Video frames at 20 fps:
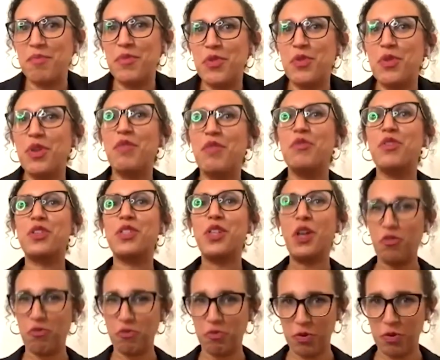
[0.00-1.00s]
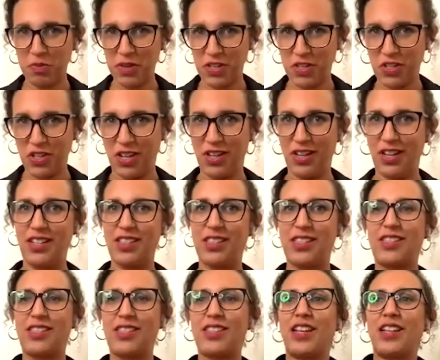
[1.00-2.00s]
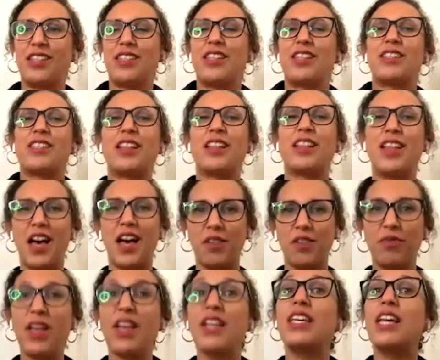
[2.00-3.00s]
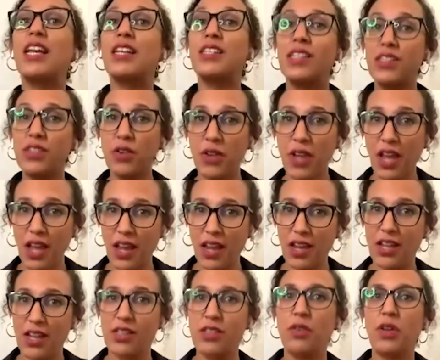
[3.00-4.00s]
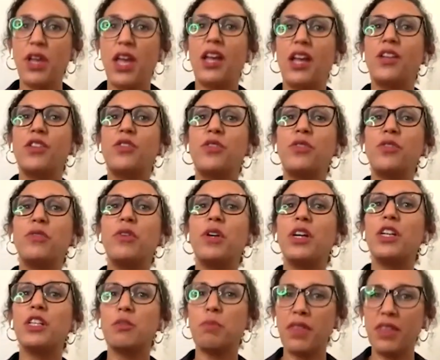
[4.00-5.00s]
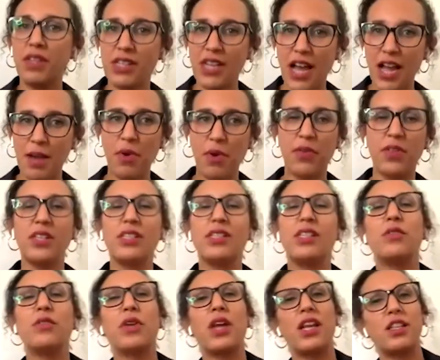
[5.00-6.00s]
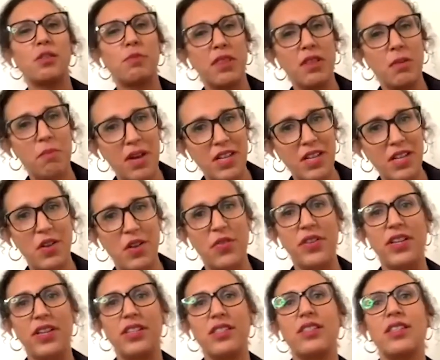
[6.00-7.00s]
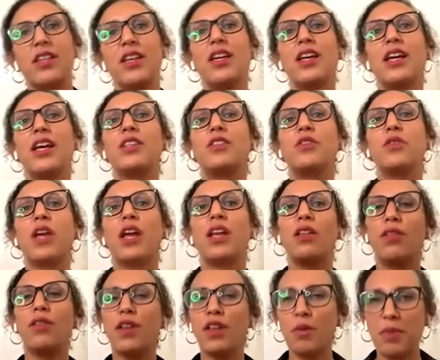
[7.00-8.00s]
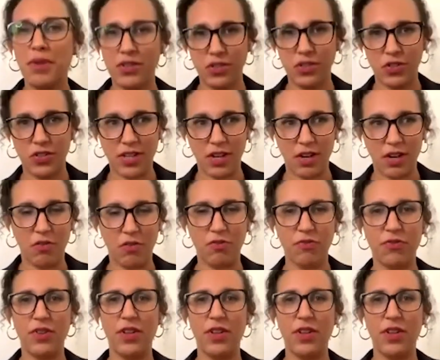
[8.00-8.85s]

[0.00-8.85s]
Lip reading: You give yourself permission. It's a lot of like, yes, it's okay. It's okay to spend the time on this. It's okay to spend the money on this. It's okay to think about yourself.